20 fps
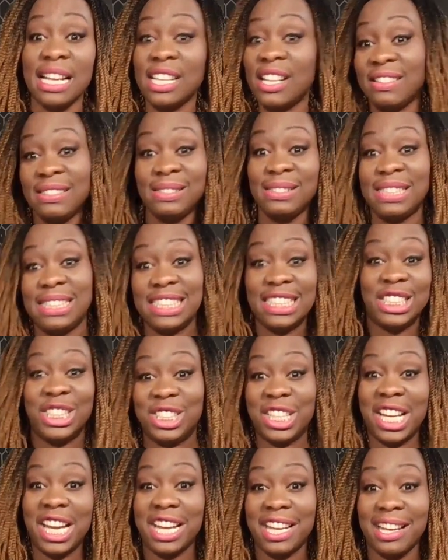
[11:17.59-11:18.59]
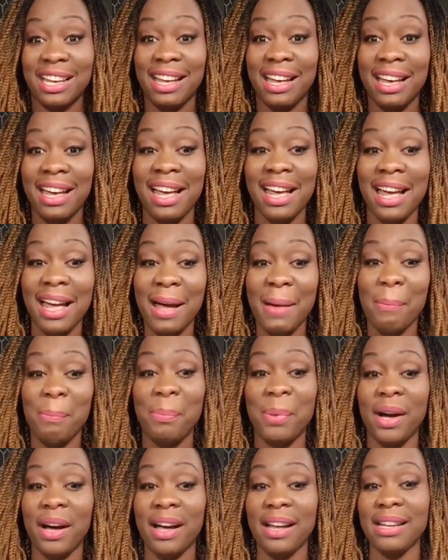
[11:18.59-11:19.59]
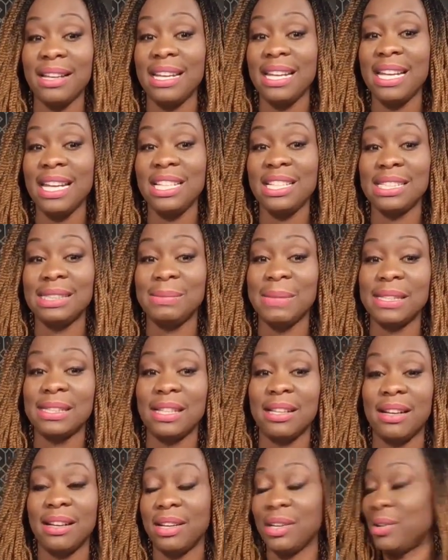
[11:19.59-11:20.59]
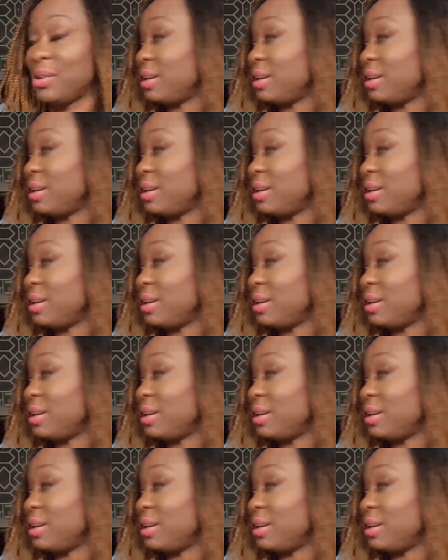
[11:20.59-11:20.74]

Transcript: He loves to see shake, but he just makes a lot of